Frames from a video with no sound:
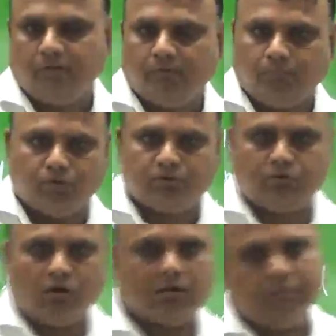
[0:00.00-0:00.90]
Both
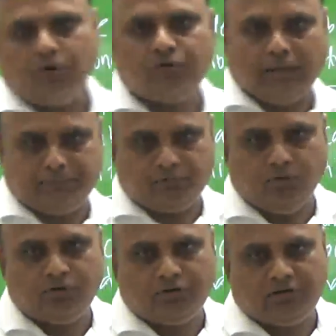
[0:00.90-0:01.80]
talk about
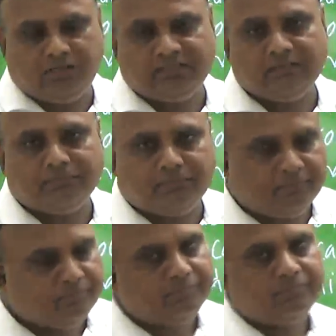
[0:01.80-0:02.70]
absolutism,
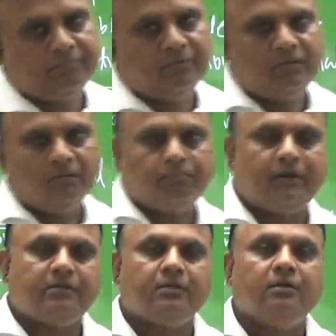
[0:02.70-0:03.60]
but